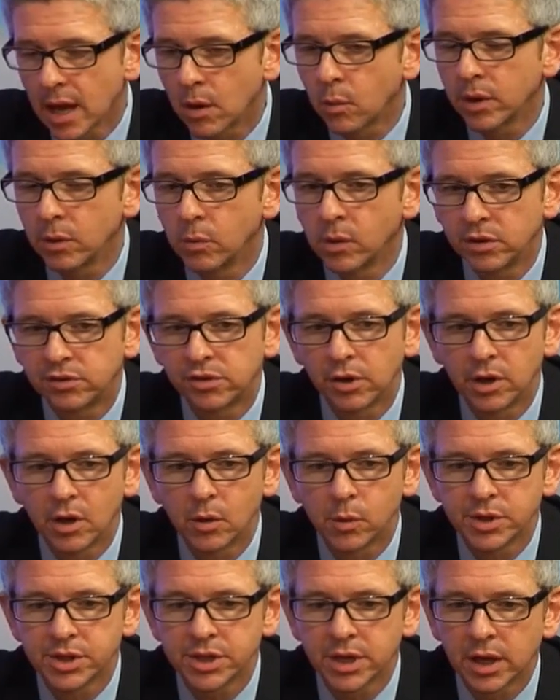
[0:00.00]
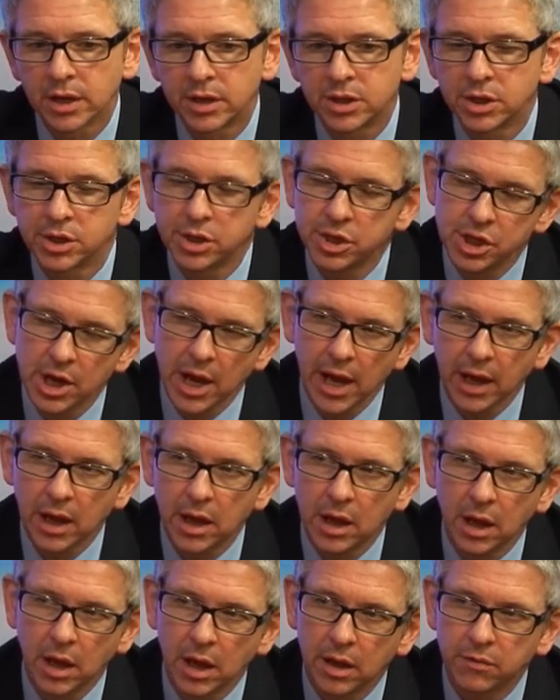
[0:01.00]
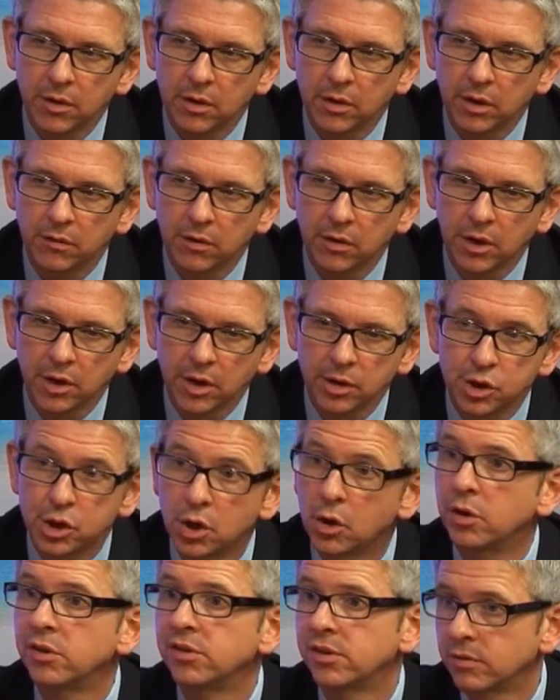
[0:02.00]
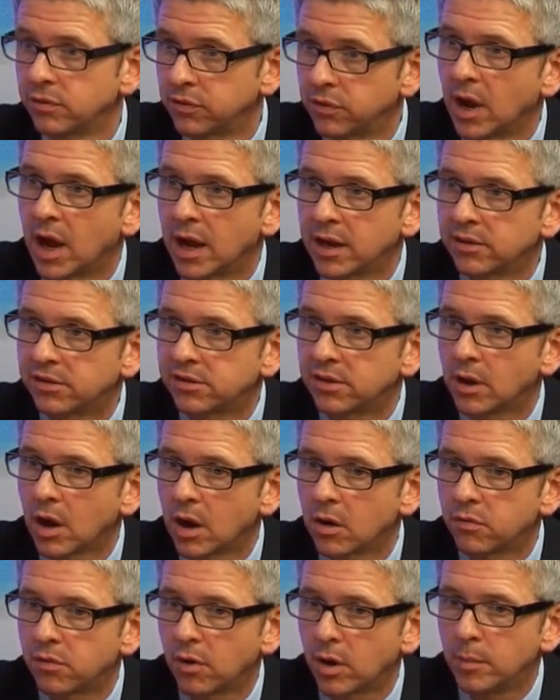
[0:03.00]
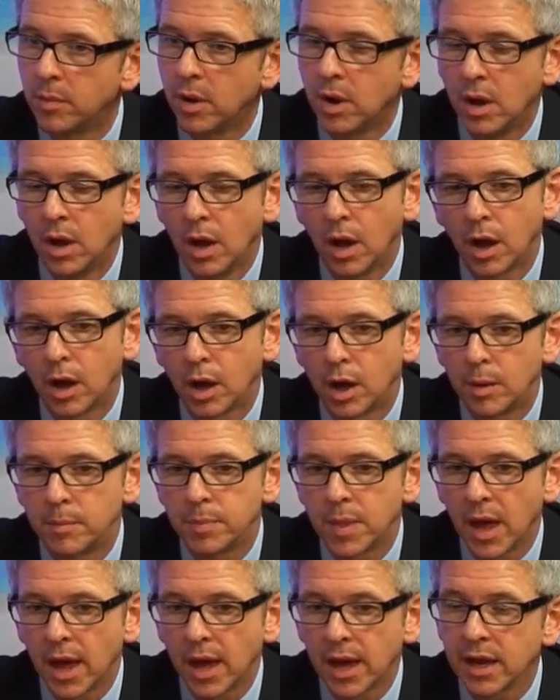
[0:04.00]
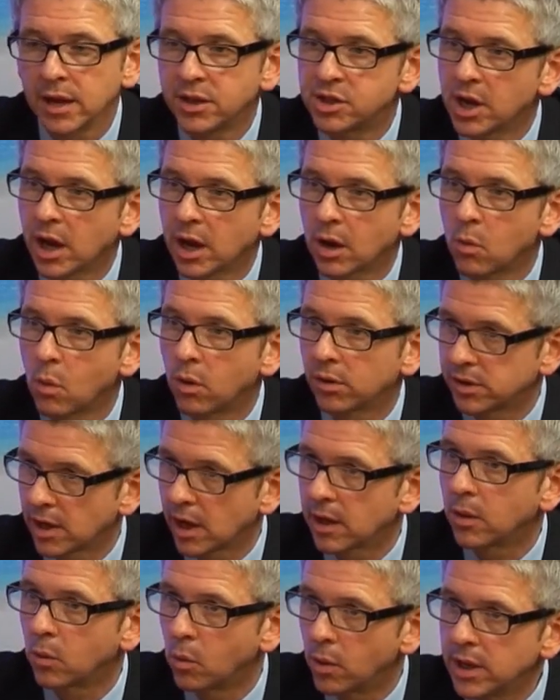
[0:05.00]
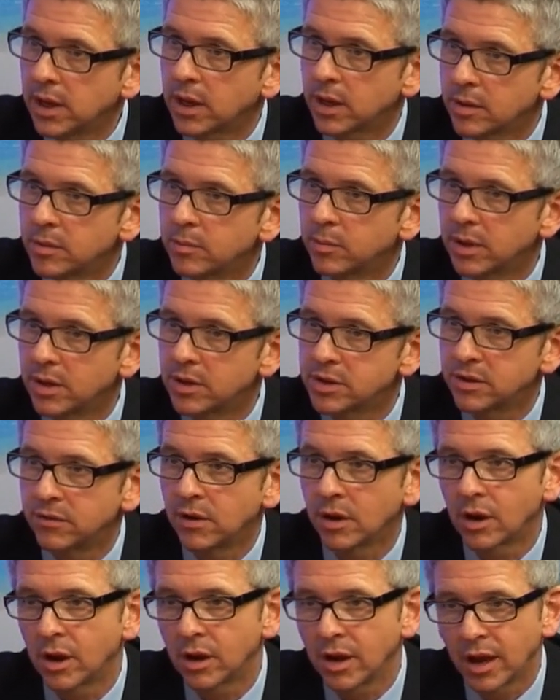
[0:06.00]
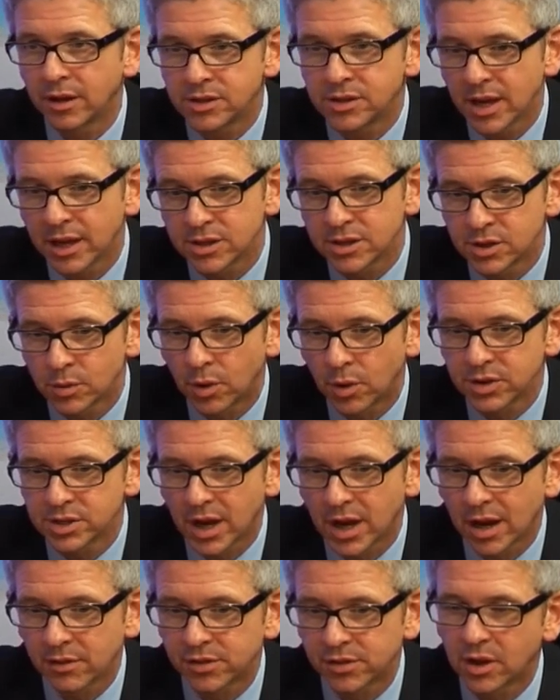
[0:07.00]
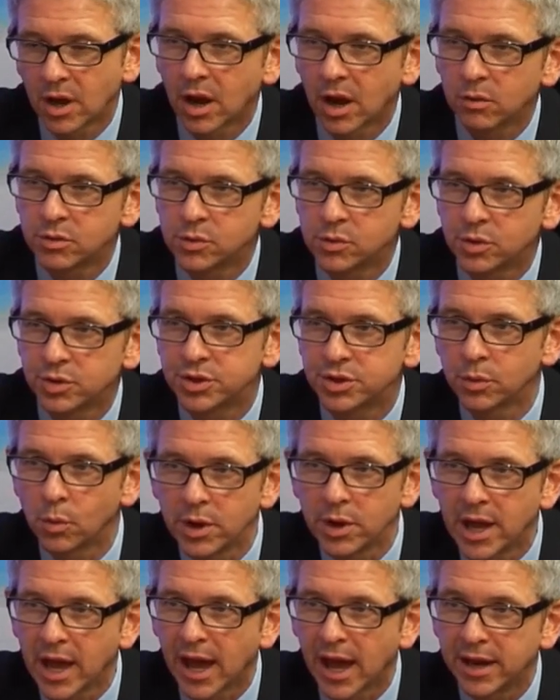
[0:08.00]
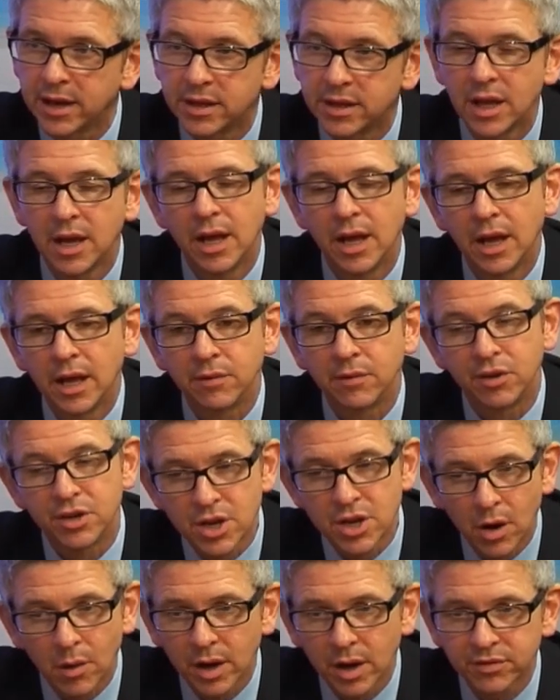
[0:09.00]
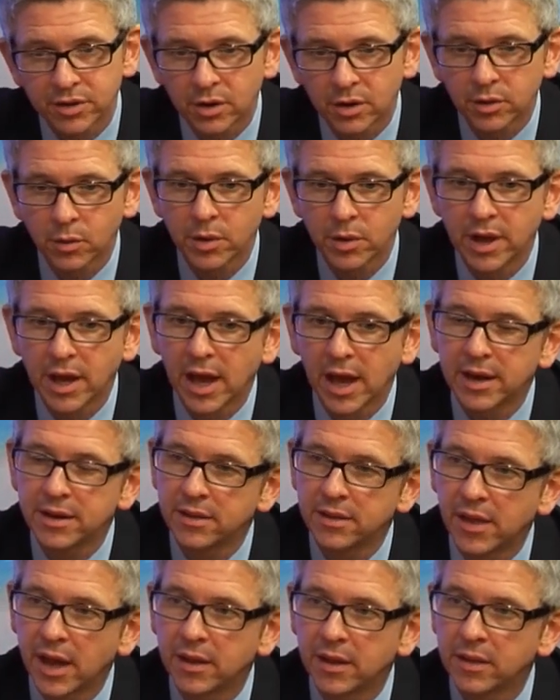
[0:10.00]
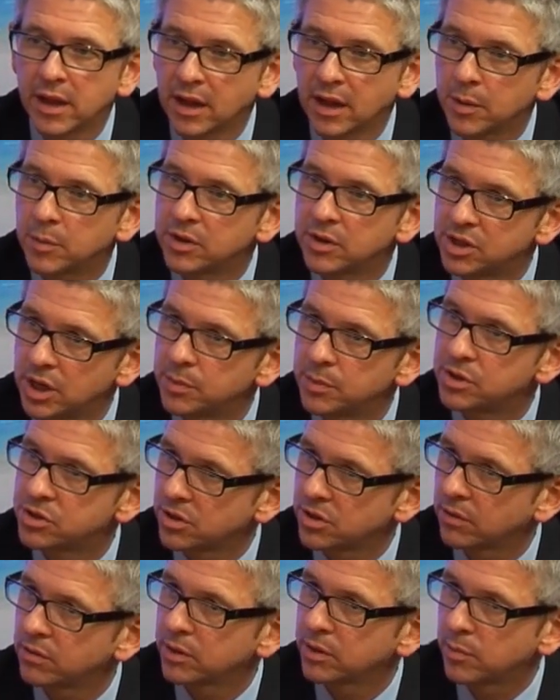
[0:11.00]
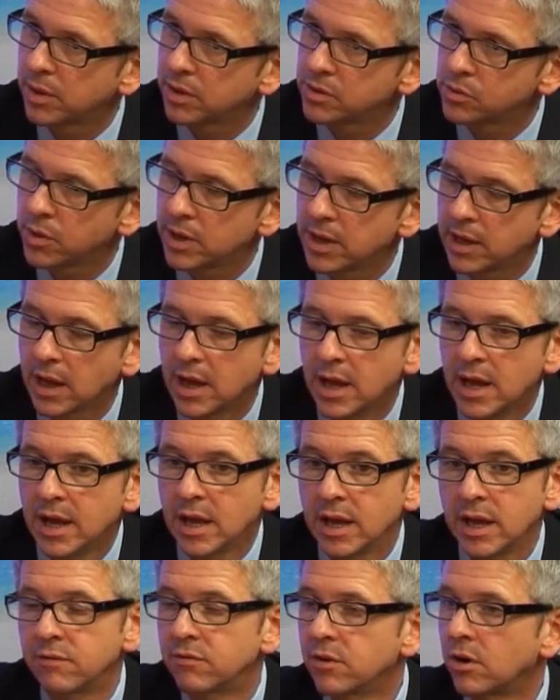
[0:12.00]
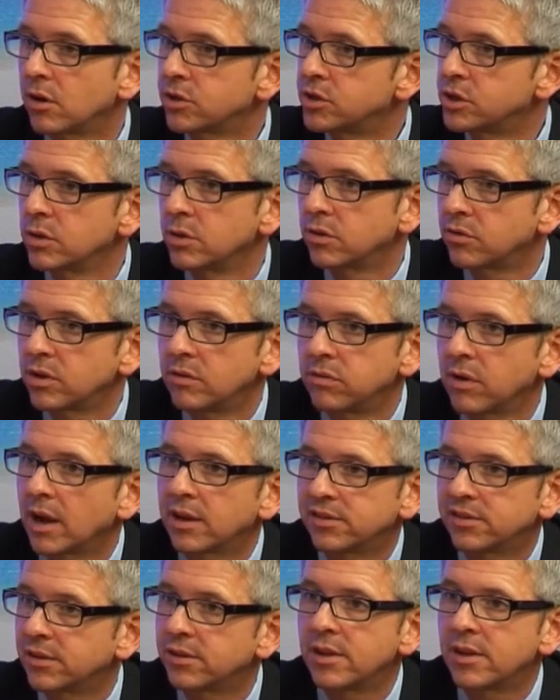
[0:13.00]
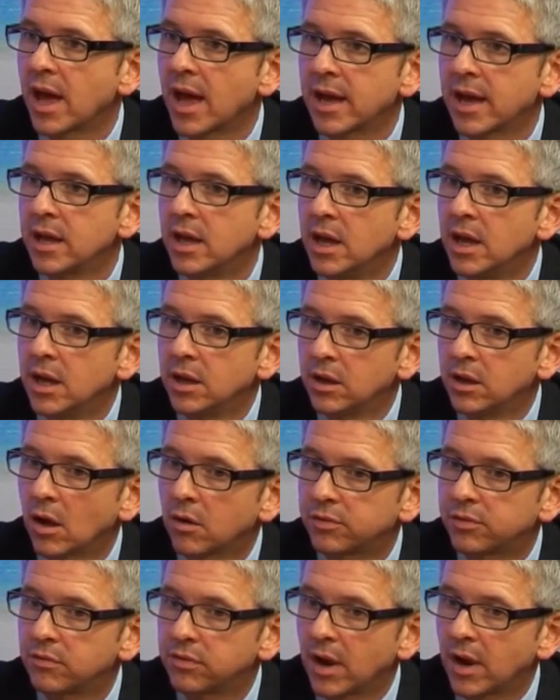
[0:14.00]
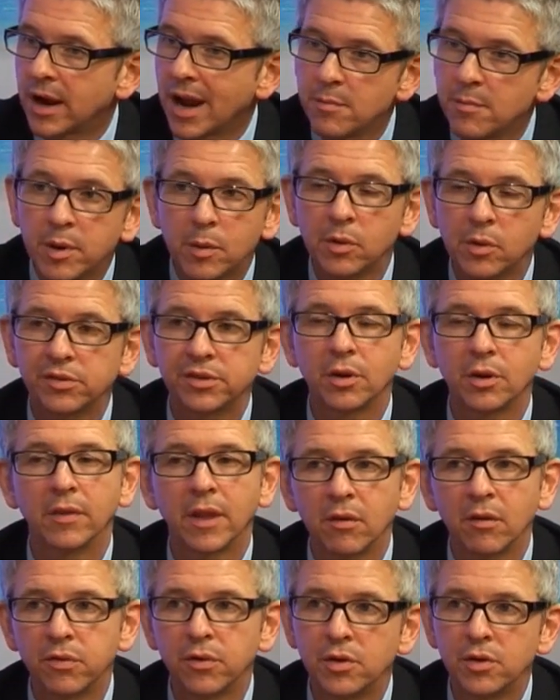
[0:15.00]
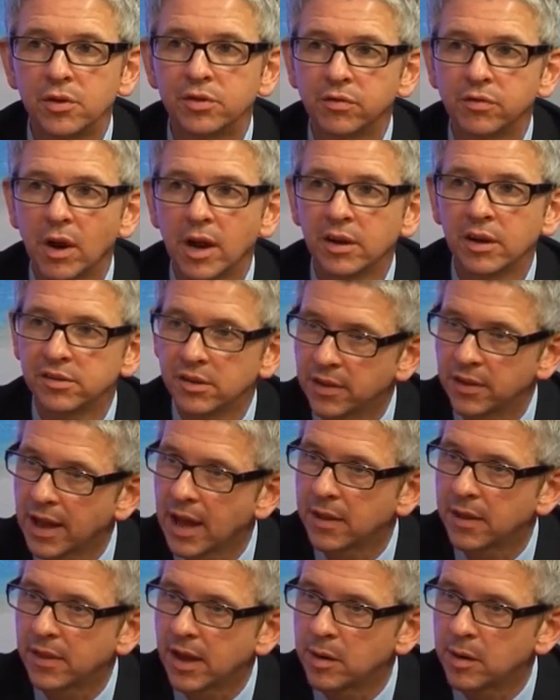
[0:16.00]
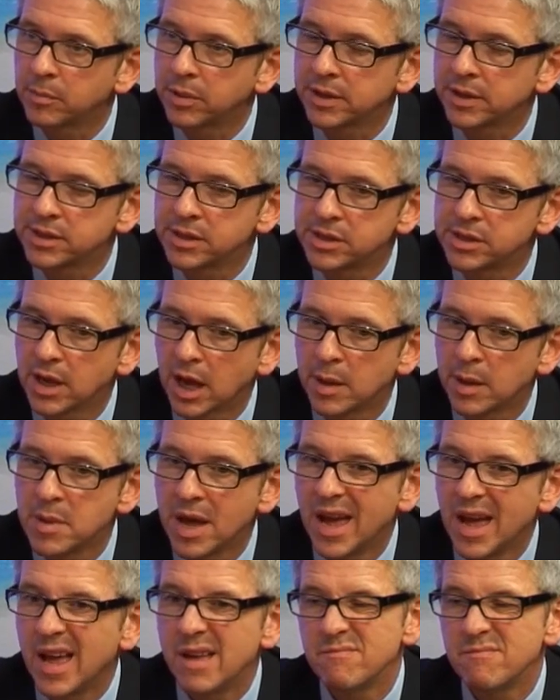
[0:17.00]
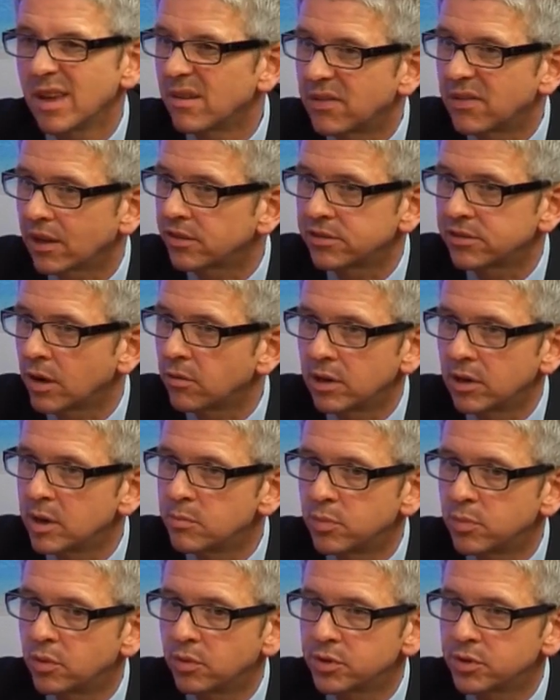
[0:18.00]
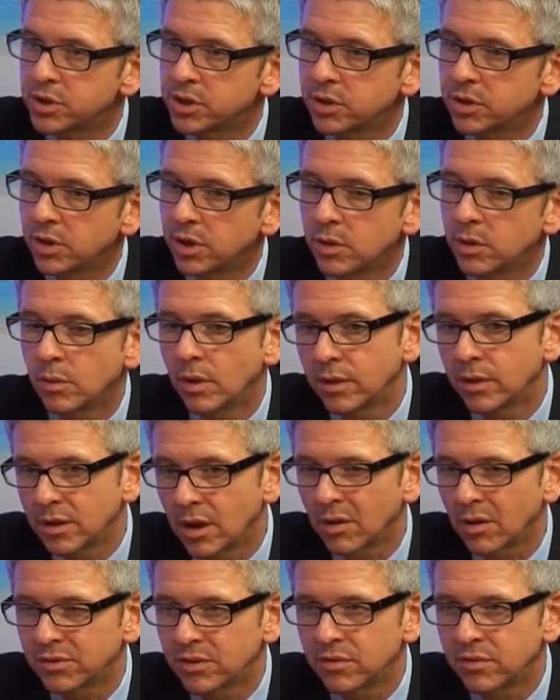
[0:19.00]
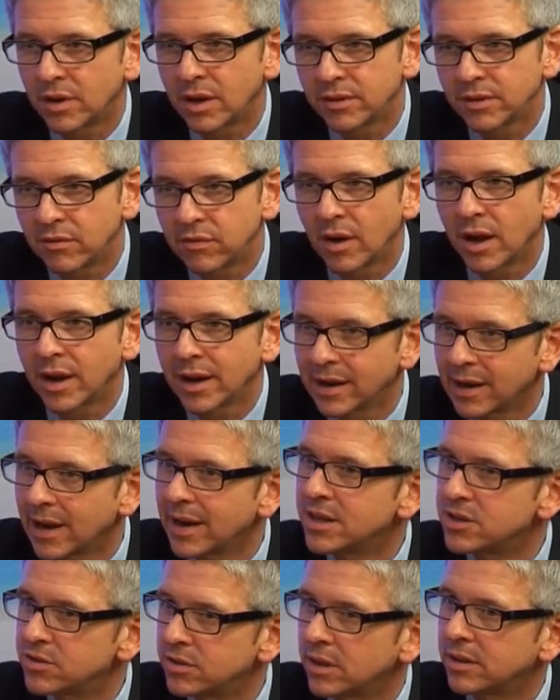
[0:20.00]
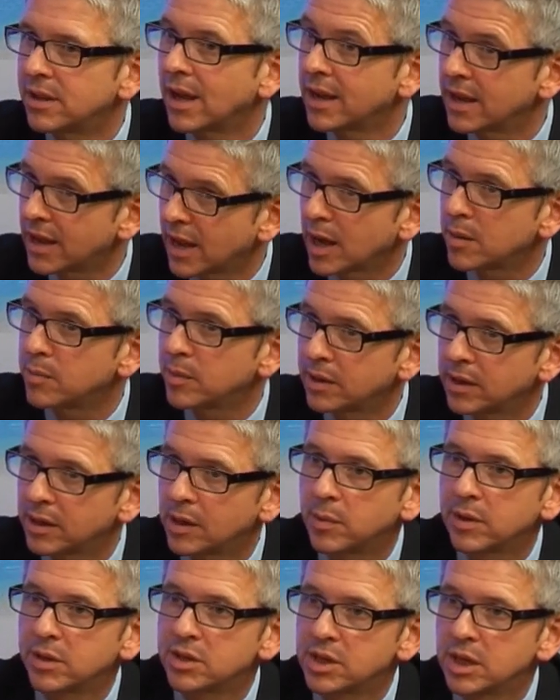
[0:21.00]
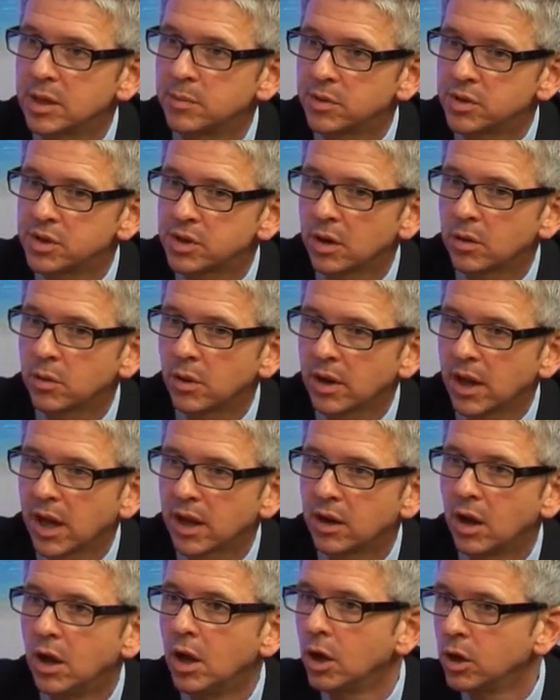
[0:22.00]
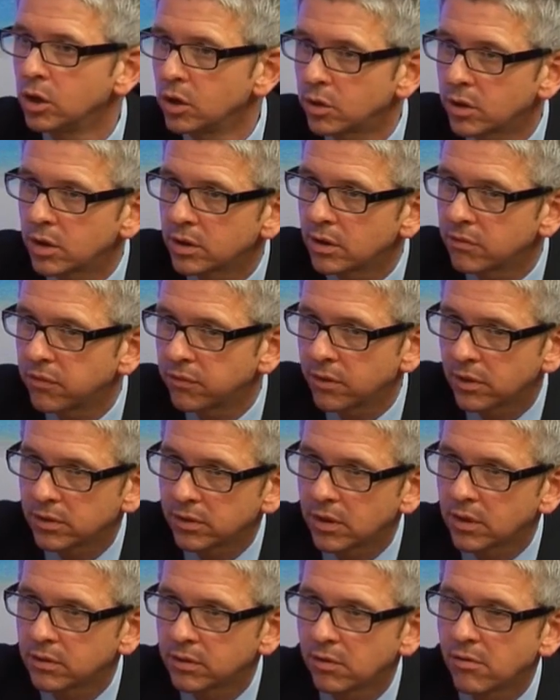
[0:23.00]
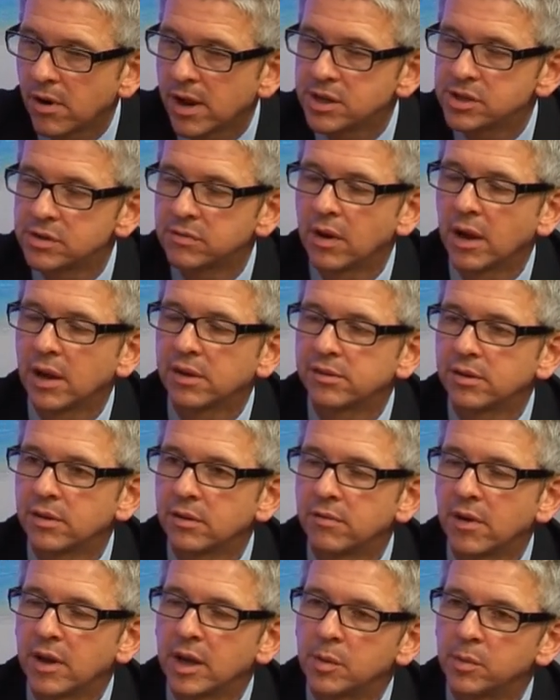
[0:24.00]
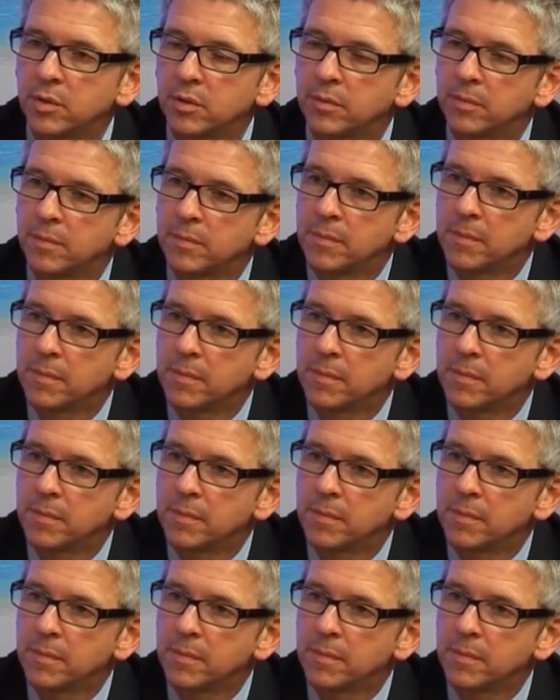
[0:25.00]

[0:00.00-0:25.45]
Yeah, we certainly always say check if you've got a choice of flights to go from. Check what day of the week, because if you tend to want to have to go towards the weekend, if you don't have to go to the weekend, then it can be cheaper to travel in midweek. If there are 2 or 3 flights a day, you often find everybody wants to go on that first flight, so they get there in plenty of time. If that's not really important to you, you often find the flight later in the day can be a little bit cheaper. So again, look at the range of flights that are available.